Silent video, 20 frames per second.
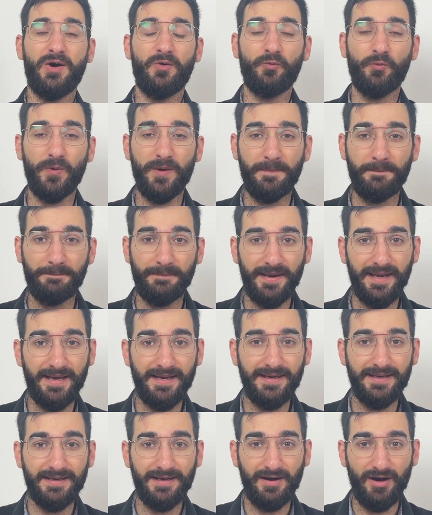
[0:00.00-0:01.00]
we
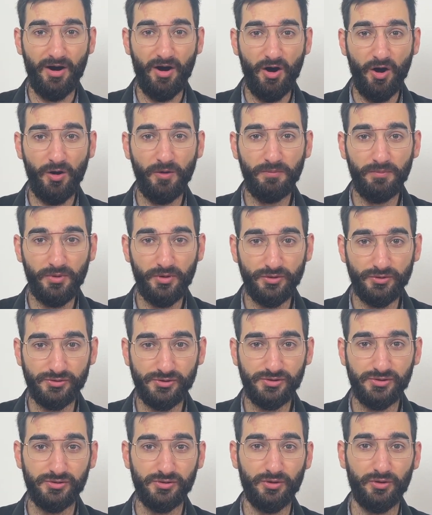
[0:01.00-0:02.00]
may almost